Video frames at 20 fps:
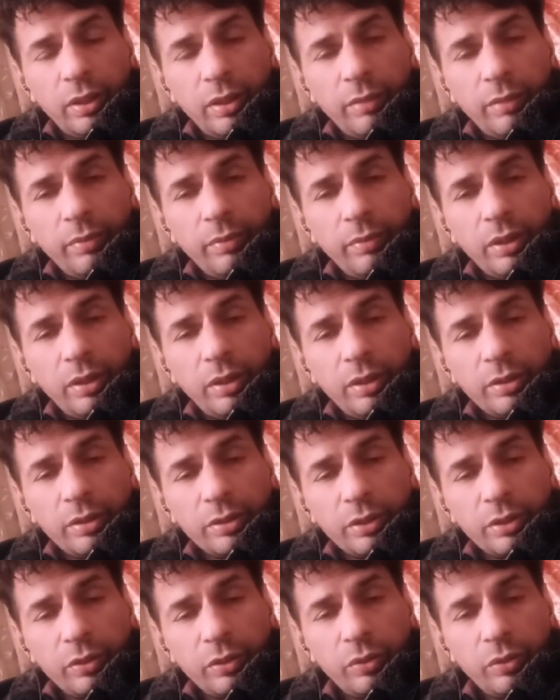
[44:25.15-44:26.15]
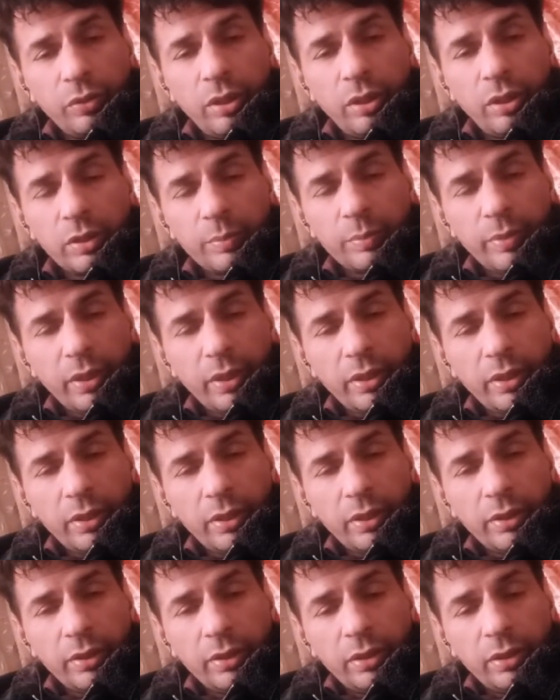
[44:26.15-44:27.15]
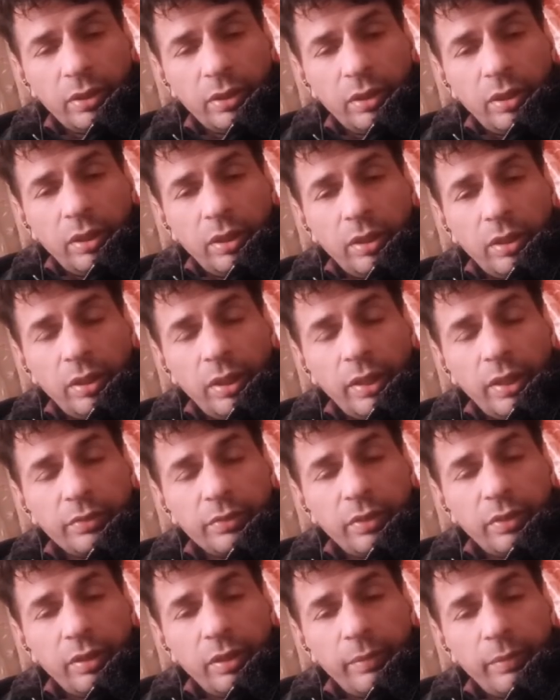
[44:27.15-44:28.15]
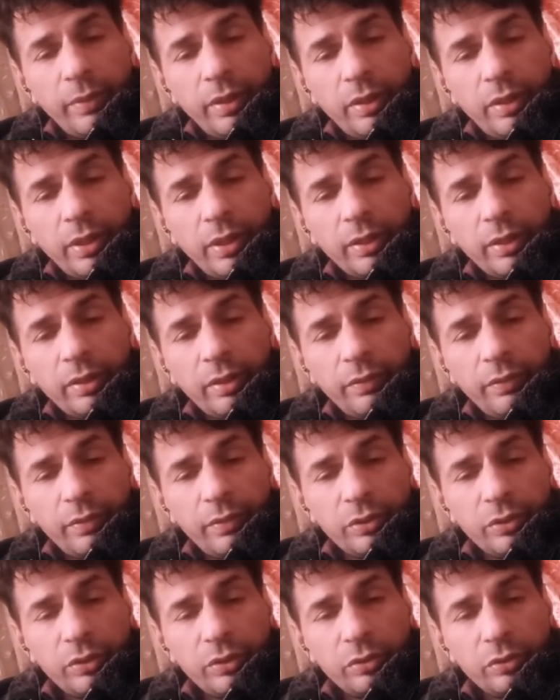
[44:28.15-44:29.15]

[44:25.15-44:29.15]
It is a good aspect. That's why I'm interacting with you.